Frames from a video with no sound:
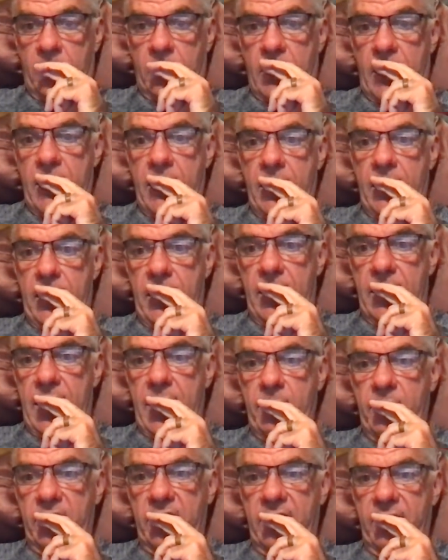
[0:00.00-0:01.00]
Okay. And
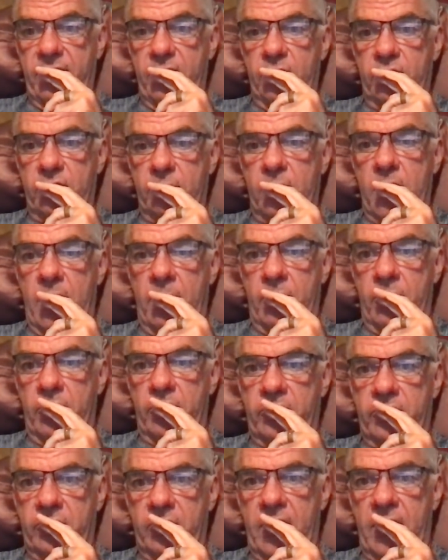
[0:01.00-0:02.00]
I'm going to give you some
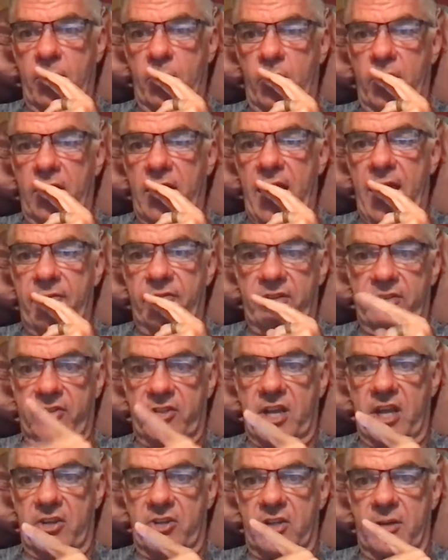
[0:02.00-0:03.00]
numbers and we're going to have a
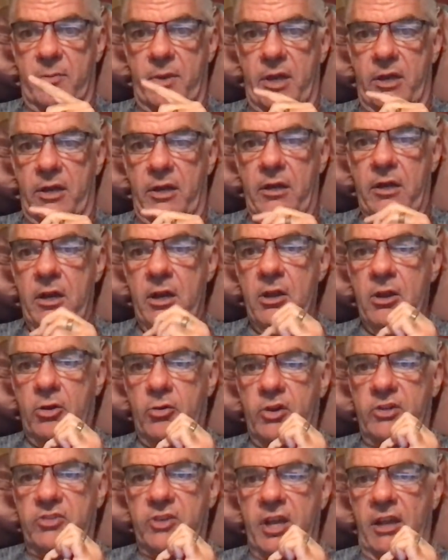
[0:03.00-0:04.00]
discussion about it.
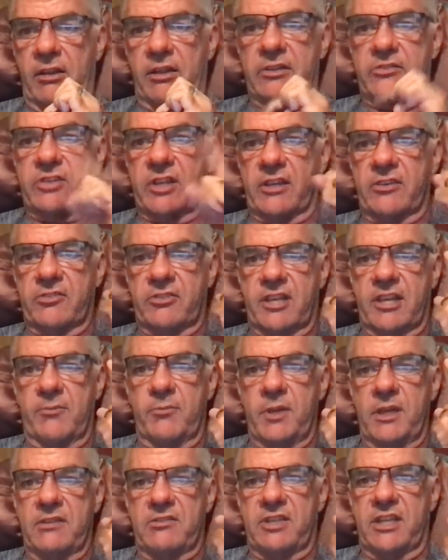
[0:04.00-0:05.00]
Chris Killen says, give
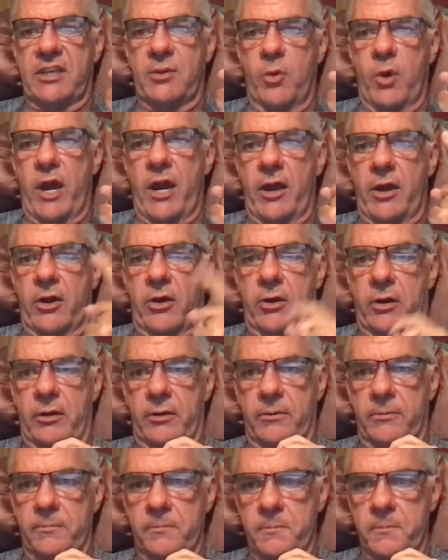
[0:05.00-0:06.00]
me D Ware.
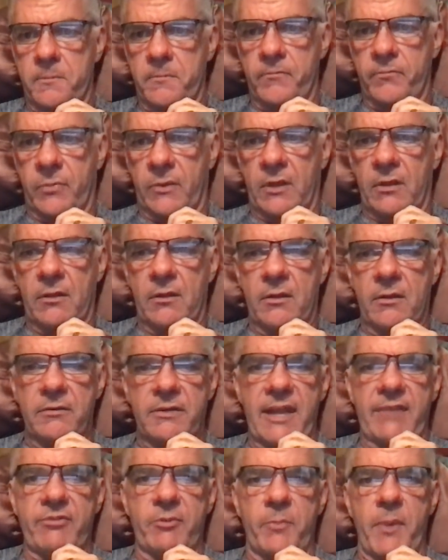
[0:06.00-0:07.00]

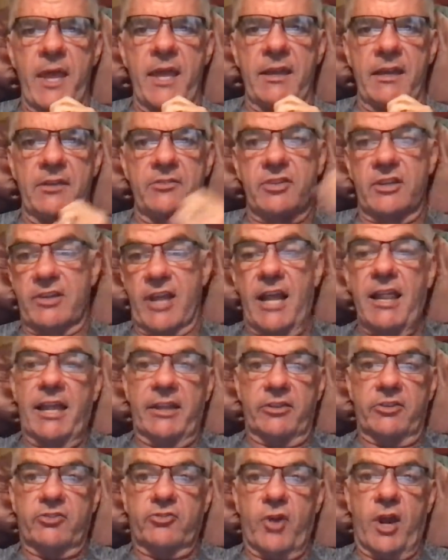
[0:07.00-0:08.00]
David Beatty says, I
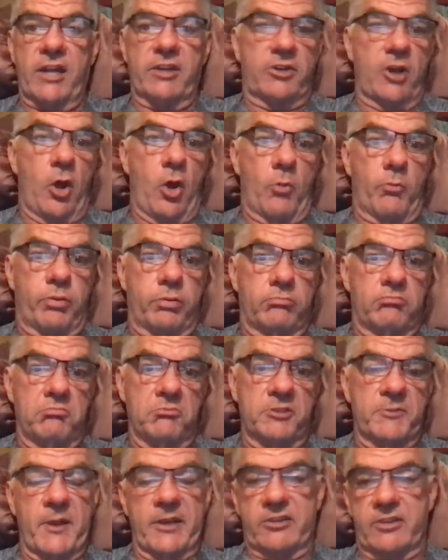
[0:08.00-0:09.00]
like the straight dope,
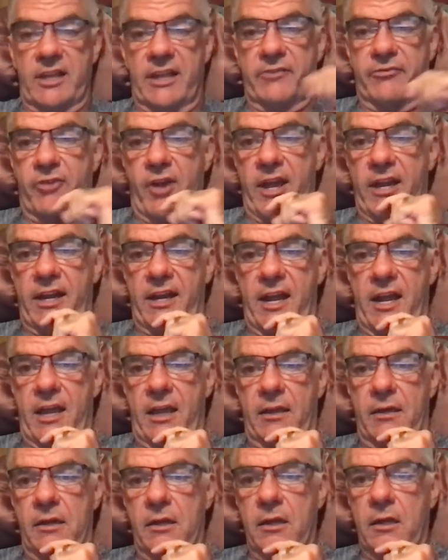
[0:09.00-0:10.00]
especially on Friday night.